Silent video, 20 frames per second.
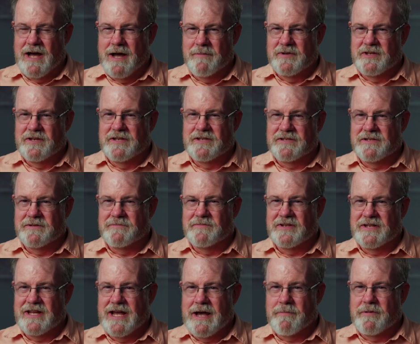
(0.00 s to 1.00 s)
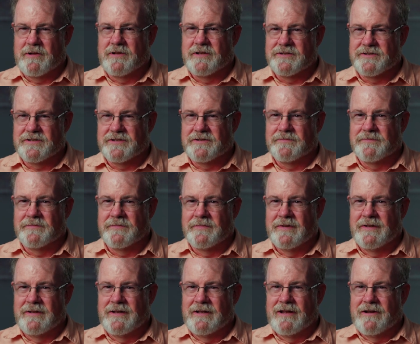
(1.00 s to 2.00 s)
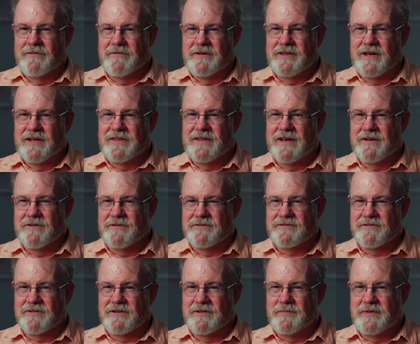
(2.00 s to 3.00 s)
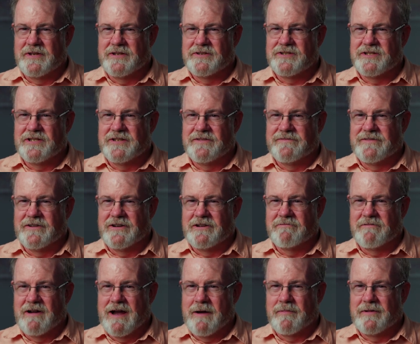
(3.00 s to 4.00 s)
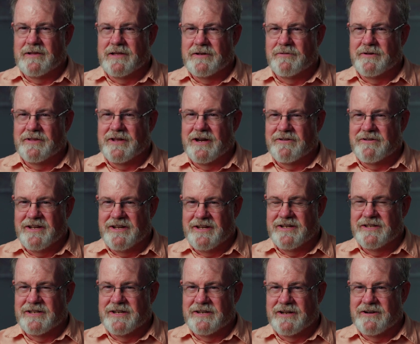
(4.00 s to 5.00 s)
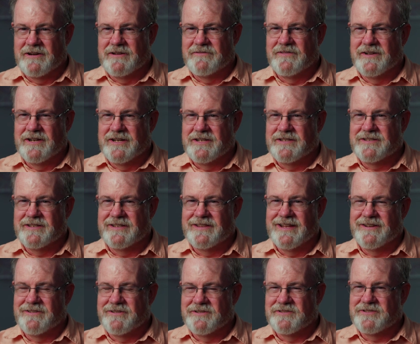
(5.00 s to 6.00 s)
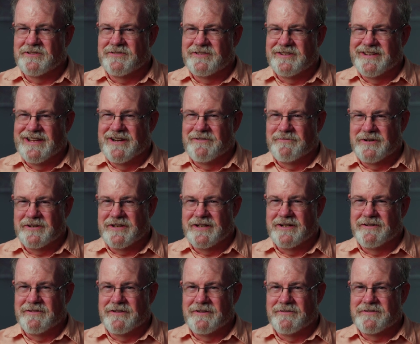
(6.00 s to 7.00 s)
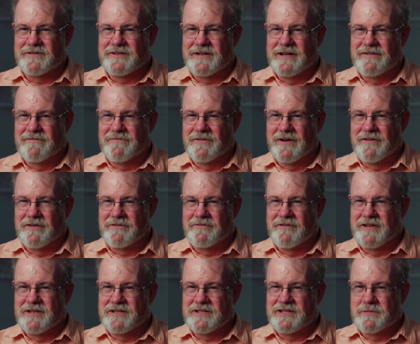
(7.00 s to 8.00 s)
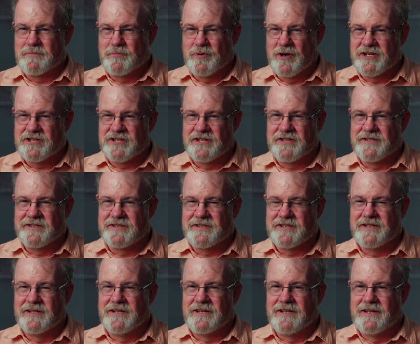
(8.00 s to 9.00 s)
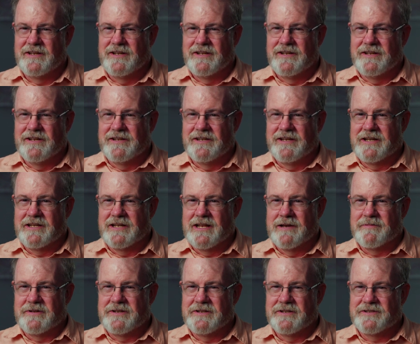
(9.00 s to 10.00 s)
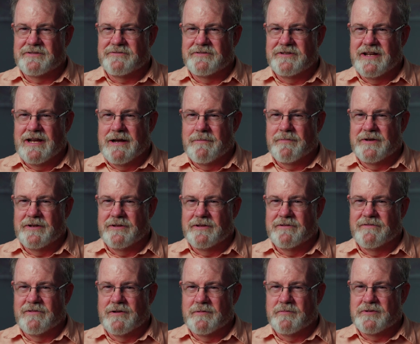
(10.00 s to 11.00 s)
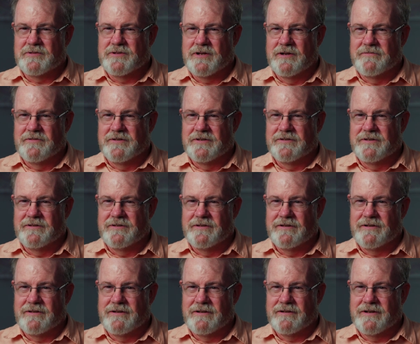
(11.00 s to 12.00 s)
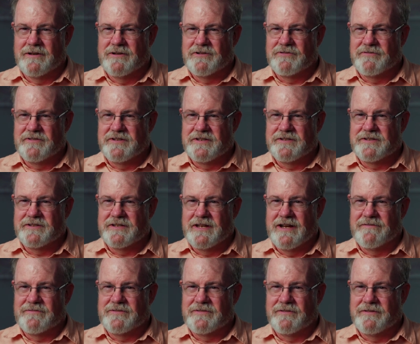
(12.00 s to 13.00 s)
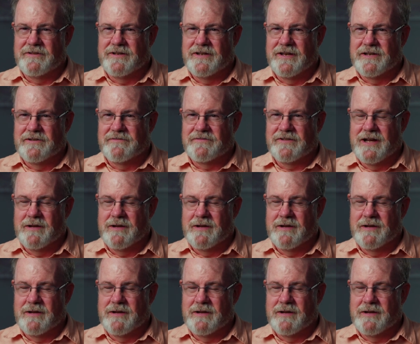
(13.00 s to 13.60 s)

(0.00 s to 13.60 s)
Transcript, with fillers: communism to capitalism. We thought that also could be achieved very rapidly with aid and our advice, and that also did not work out. There was kind of one of the greatest depressions in economic history happened in the former Soviet countries after the end of